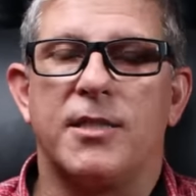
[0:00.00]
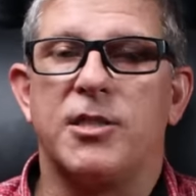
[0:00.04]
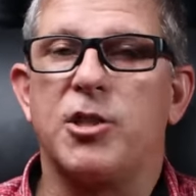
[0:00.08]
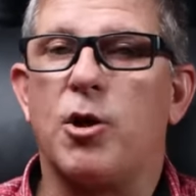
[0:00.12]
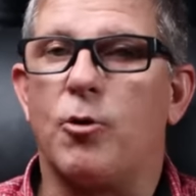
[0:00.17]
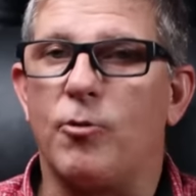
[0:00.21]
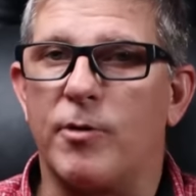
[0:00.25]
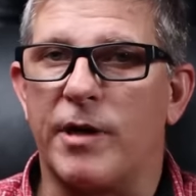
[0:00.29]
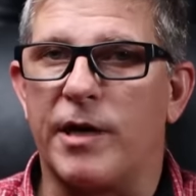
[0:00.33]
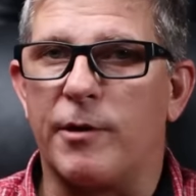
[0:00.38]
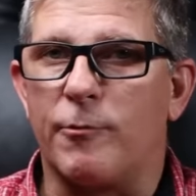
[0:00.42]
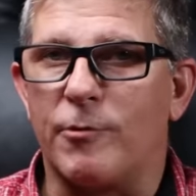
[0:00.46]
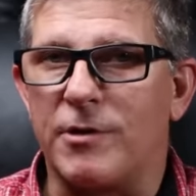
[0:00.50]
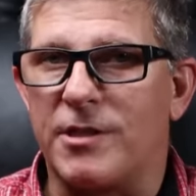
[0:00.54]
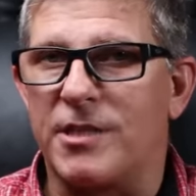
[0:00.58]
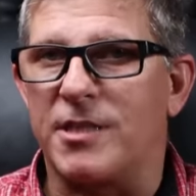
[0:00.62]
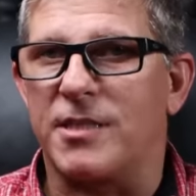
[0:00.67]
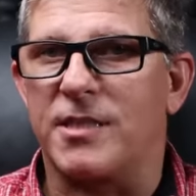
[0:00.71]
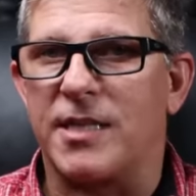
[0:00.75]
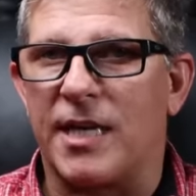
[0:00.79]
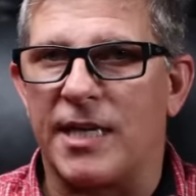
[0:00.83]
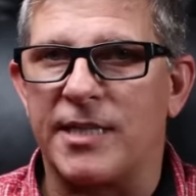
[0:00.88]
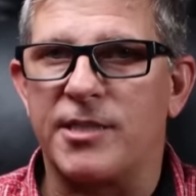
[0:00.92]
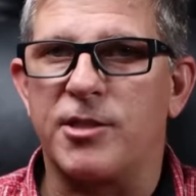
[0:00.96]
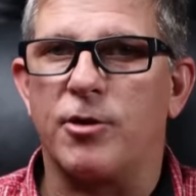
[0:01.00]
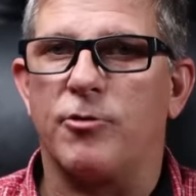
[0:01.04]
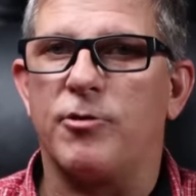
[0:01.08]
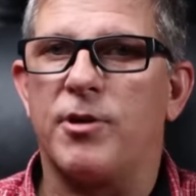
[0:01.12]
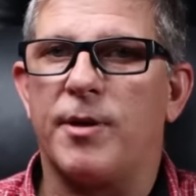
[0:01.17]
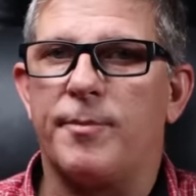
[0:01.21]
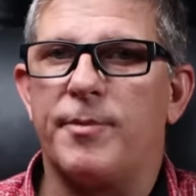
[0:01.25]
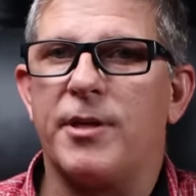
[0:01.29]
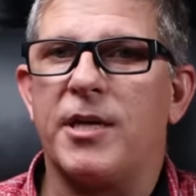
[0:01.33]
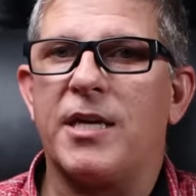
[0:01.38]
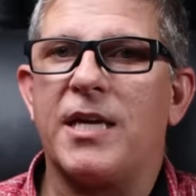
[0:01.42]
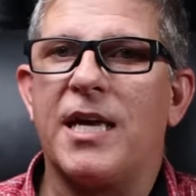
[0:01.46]
Tony, which is
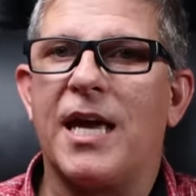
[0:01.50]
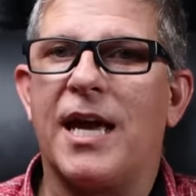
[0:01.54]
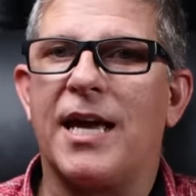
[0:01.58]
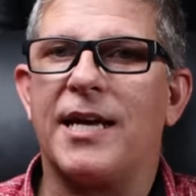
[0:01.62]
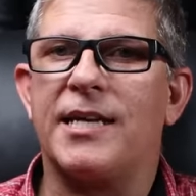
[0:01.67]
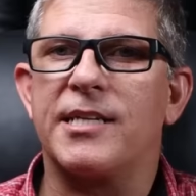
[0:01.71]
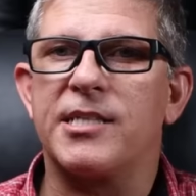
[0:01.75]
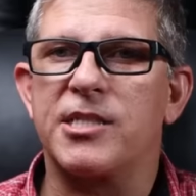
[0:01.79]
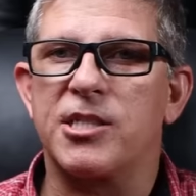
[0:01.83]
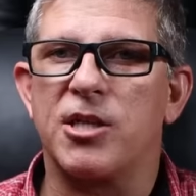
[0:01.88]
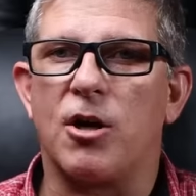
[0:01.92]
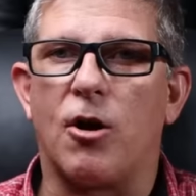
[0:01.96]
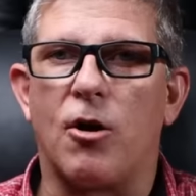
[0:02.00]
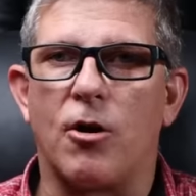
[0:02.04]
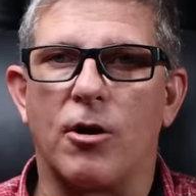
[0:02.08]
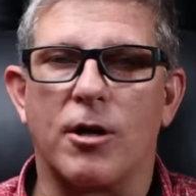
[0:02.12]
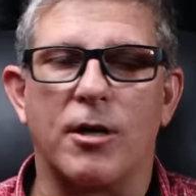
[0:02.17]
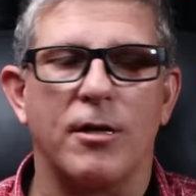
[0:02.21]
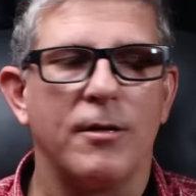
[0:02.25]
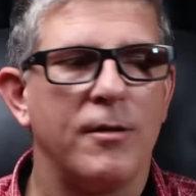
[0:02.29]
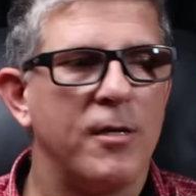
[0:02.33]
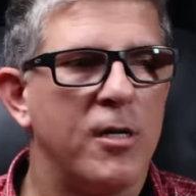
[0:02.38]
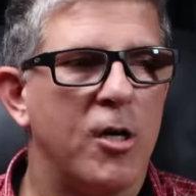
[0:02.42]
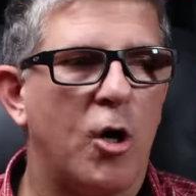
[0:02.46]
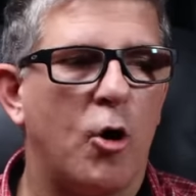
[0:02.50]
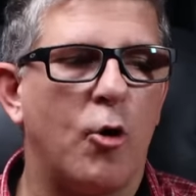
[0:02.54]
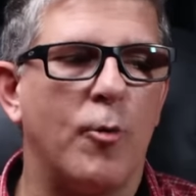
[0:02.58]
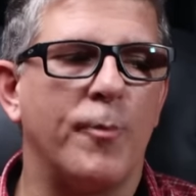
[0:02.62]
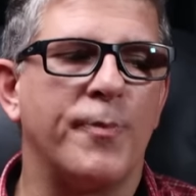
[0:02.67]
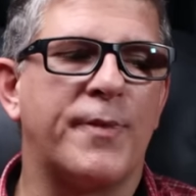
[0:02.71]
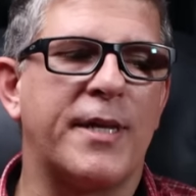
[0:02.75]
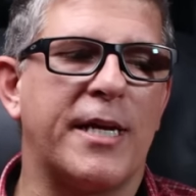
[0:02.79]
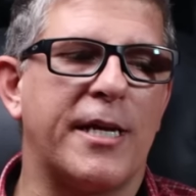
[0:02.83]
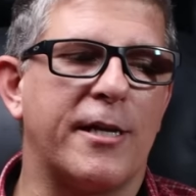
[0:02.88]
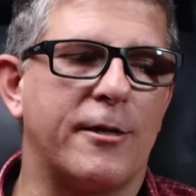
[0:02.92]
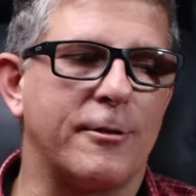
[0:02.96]
SOWK, Sauk
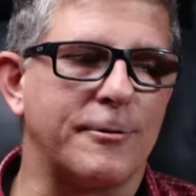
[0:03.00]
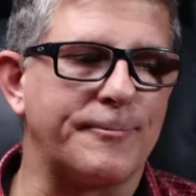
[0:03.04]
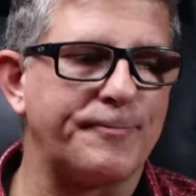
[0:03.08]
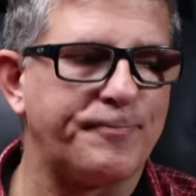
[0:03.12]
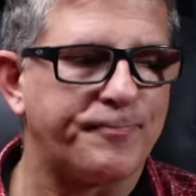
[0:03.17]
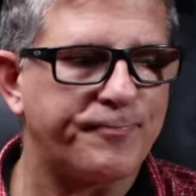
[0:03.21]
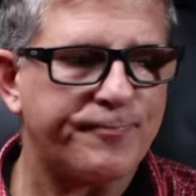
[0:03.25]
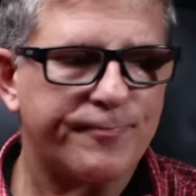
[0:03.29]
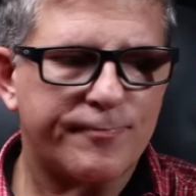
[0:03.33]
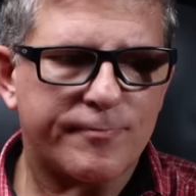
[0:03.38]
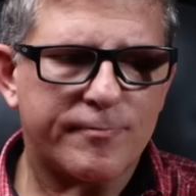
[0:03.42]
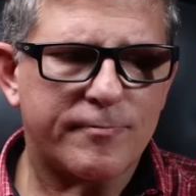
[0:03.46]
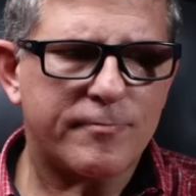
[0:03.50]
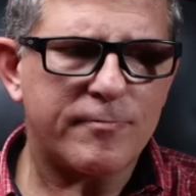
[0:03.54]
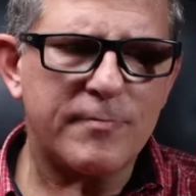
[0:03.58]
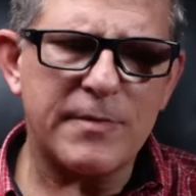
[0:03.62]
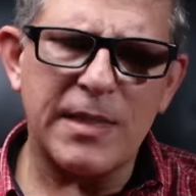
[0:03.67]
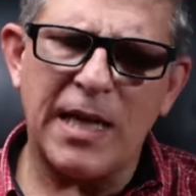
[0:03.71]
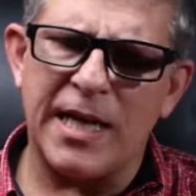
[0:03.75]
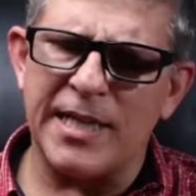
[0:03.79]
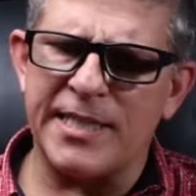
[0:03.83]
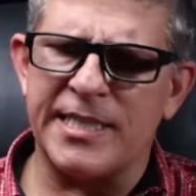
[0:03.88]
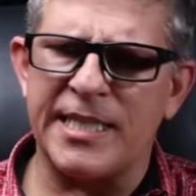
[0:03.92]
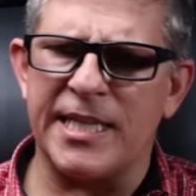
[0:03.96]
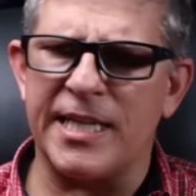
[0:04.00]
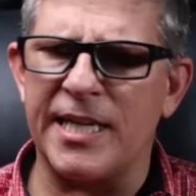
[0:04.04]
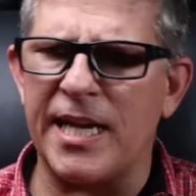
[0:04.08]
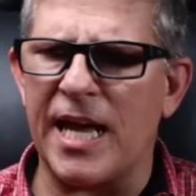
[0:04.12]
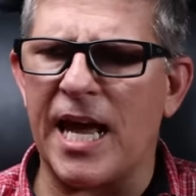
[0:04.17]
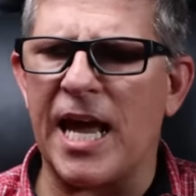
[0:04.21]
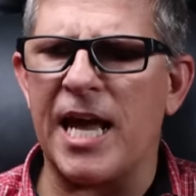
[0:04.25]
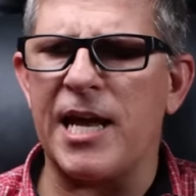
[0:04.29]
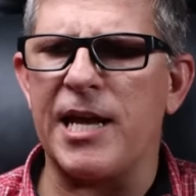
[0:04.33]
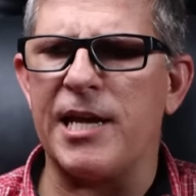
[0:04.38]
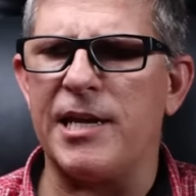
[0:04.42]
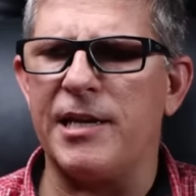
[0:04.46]
Home Theater. I did
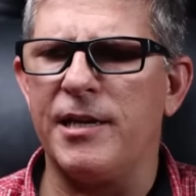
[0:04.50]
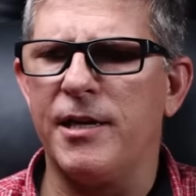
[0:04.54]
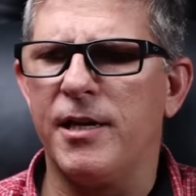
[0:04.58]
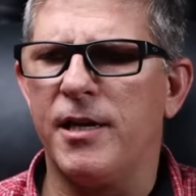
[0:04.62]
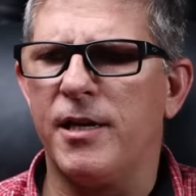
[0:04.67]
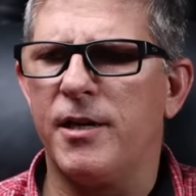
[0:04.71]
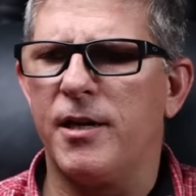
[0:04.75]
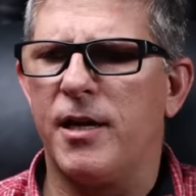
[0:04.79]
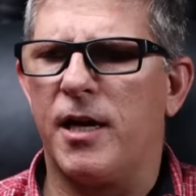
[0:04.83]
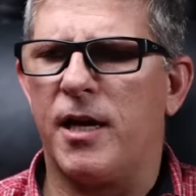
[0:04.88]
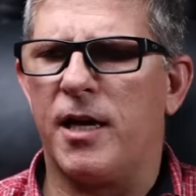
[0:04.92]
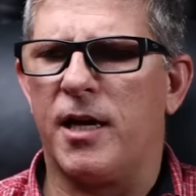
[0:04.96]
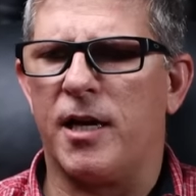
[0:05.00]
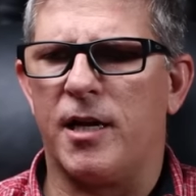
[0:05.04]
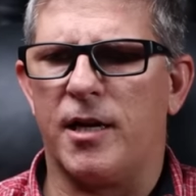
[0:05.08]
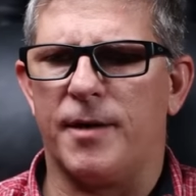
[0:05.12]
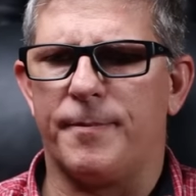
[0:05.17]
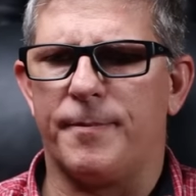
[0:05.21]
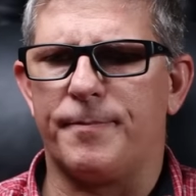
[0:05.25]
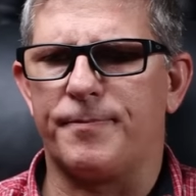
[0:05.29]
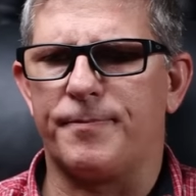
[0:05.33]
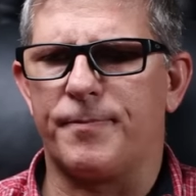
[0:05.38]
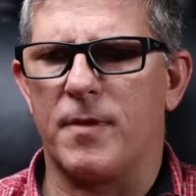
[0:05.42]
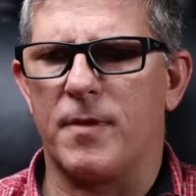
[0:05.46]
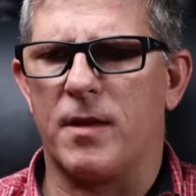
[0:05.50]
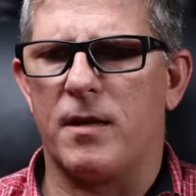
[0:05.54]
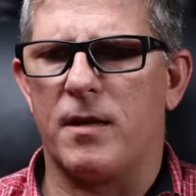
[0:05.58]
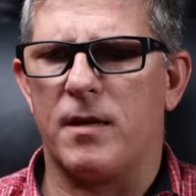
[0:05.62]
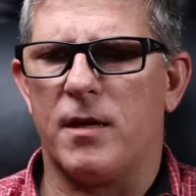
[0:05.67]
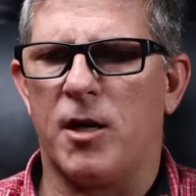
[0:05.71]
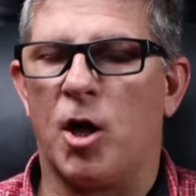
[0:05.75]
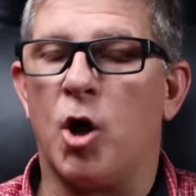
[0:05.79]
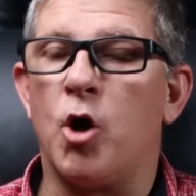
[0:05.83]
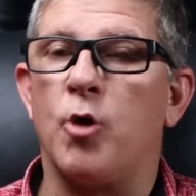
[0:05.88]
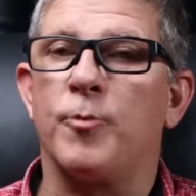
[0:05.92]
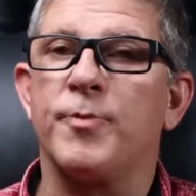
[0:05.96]
a home
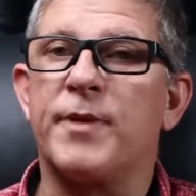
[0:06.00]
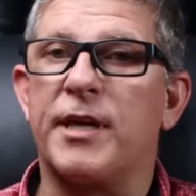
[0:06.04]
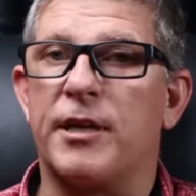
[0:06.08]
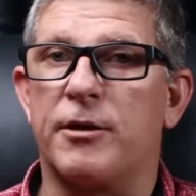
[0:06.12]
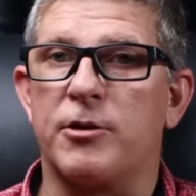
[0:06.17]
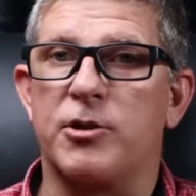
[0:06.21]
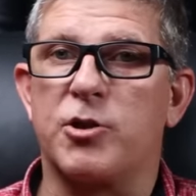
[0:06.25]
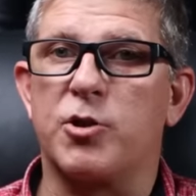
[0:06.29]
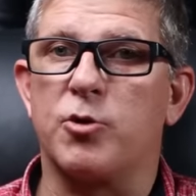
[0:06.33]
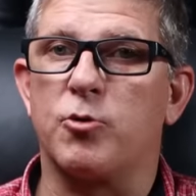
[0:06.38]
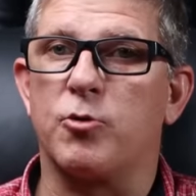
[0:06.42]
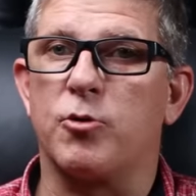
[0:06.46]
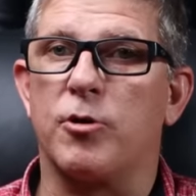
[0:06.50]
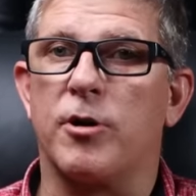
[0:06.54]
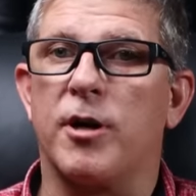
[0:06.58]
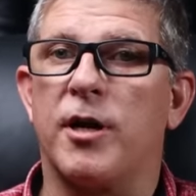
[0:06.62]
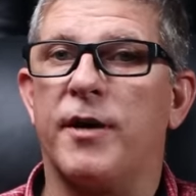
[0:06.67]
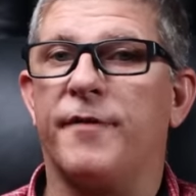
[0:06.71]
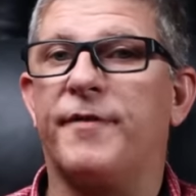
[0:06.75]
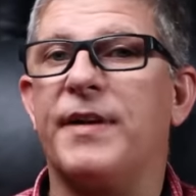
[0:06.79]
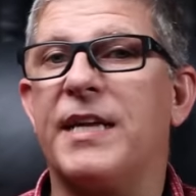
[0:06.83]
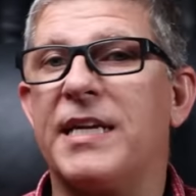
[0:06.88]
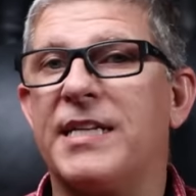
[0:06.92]
theater tour of